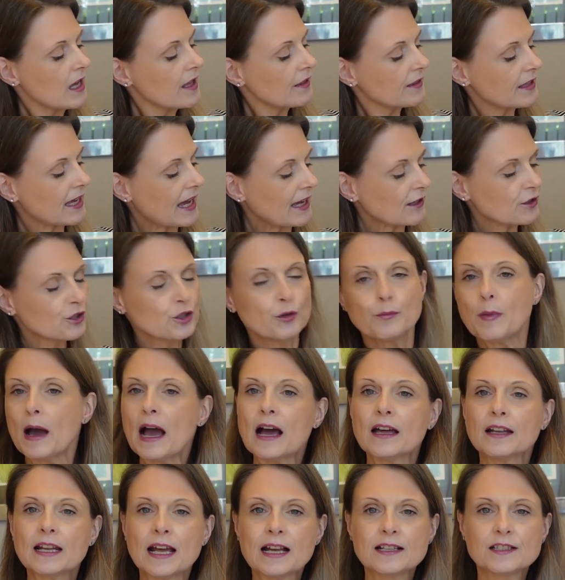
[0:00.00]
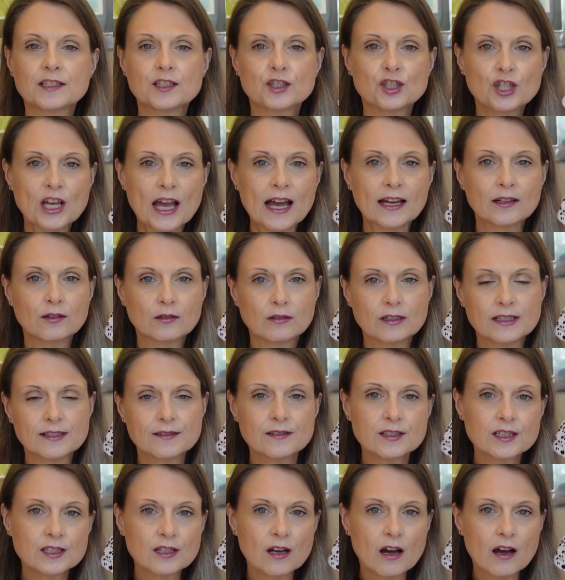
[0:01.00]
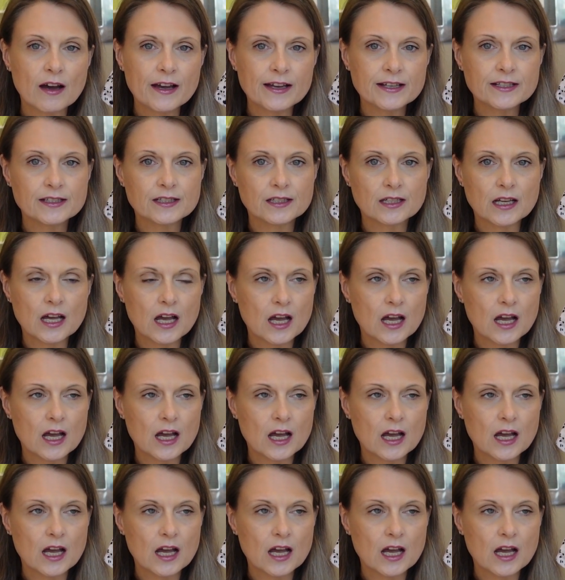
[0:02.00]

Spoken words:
The actual pattern has a channel inside,